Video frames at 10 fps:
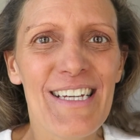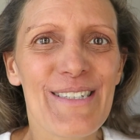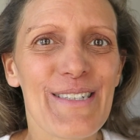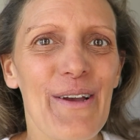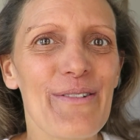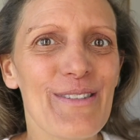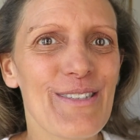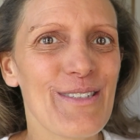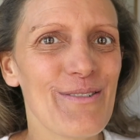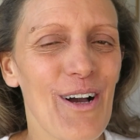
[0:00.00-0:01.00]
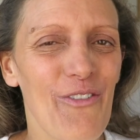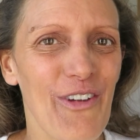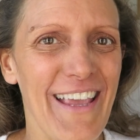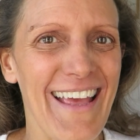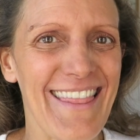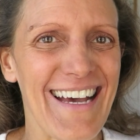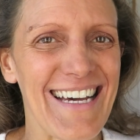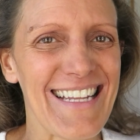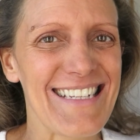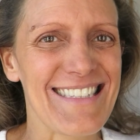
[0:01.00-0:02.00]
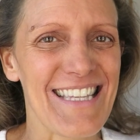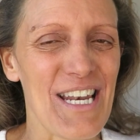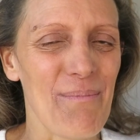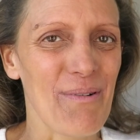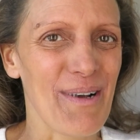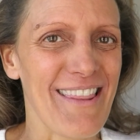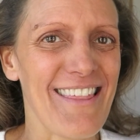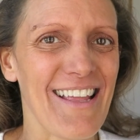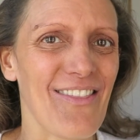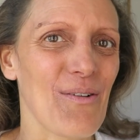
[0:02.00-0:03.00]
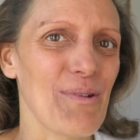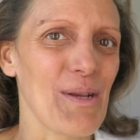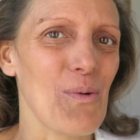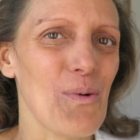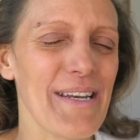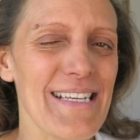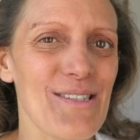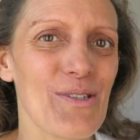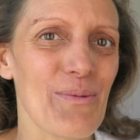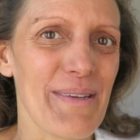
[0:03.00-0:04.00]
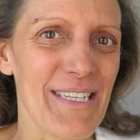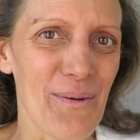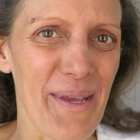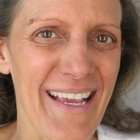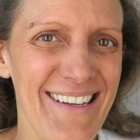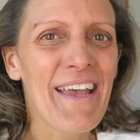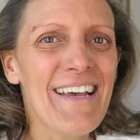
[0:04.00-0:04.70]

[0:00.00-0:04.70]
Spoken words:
So do not forget that it is the #1 thing that we all need to be doing.